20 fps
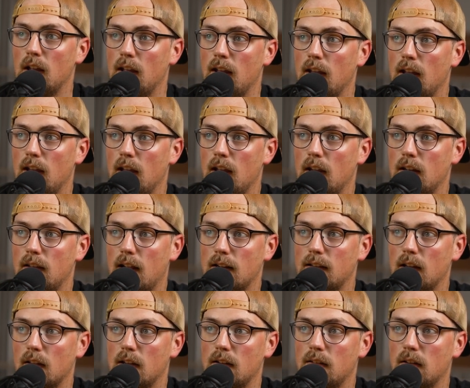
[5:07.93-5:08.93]
And that's
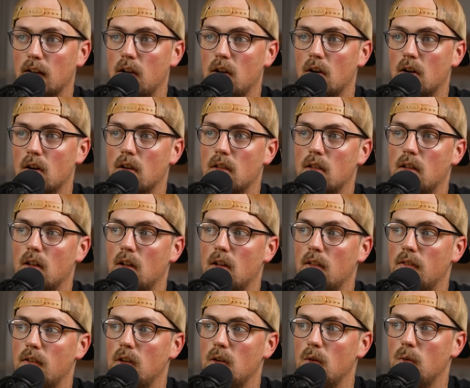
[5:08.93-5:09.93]
how they secured the,
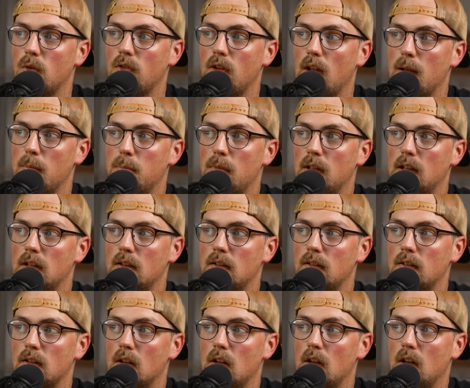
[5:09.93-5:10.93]
the U shape
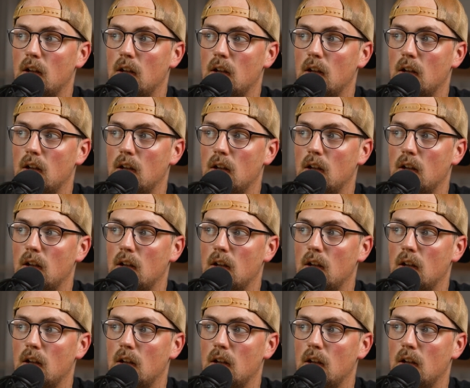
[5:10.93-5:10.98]
bends.